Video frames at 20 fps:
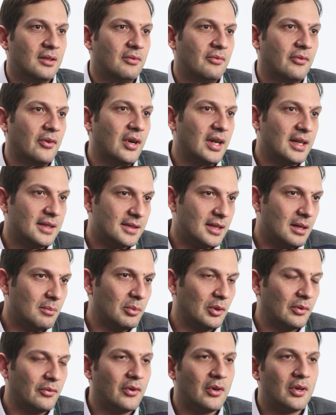for
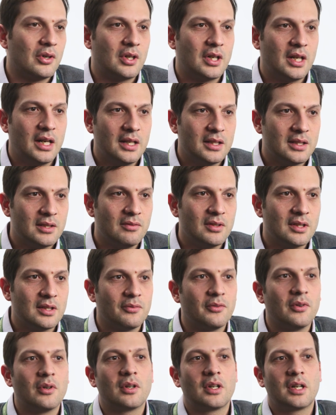example, for creativity,
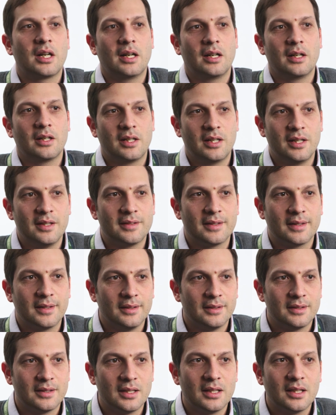for
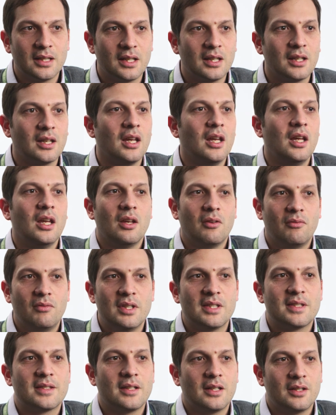critical thinking,
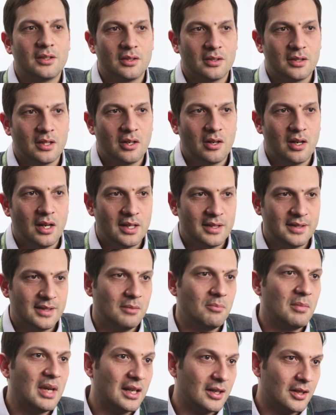we started our
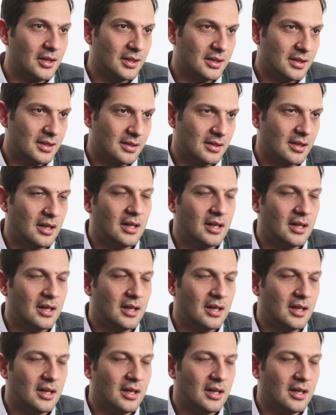RC Makers.